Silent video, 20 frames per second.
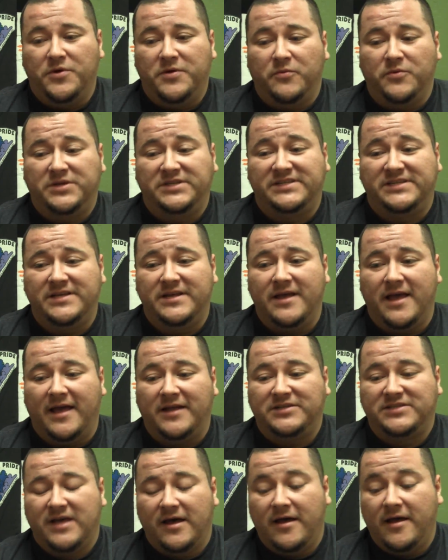We see
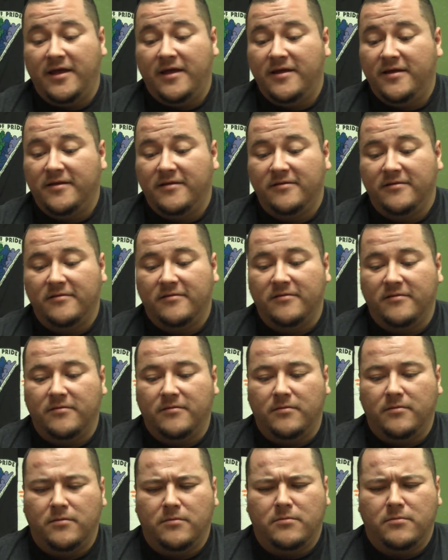
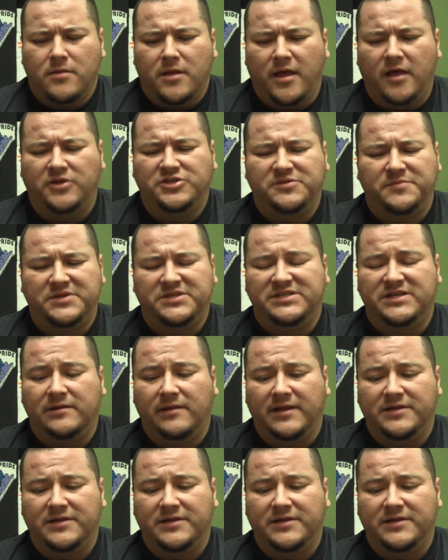anti-LGBT